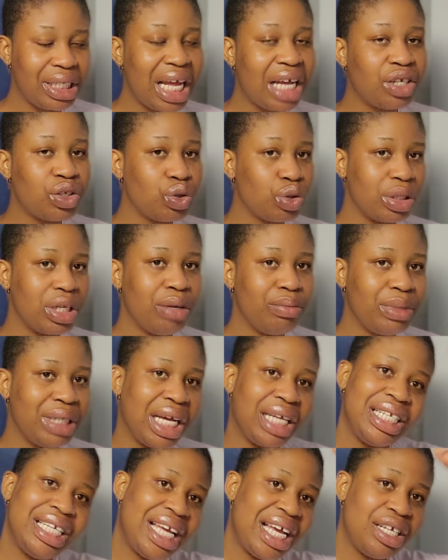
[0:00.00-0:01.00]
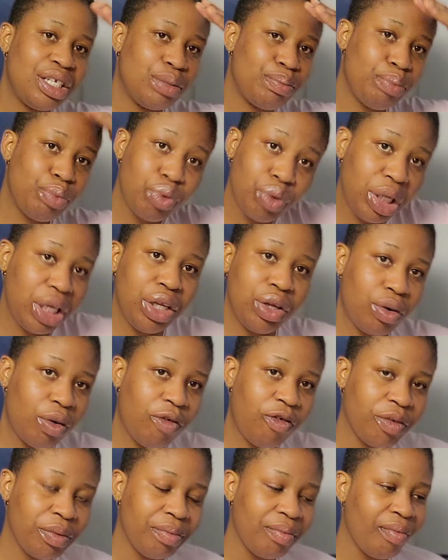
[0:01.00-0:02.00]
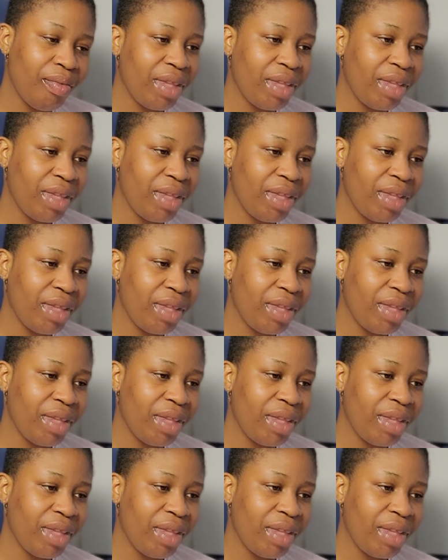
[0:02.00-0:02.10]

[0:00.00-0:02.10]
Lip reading: That's to tell me that the hair is pulling off.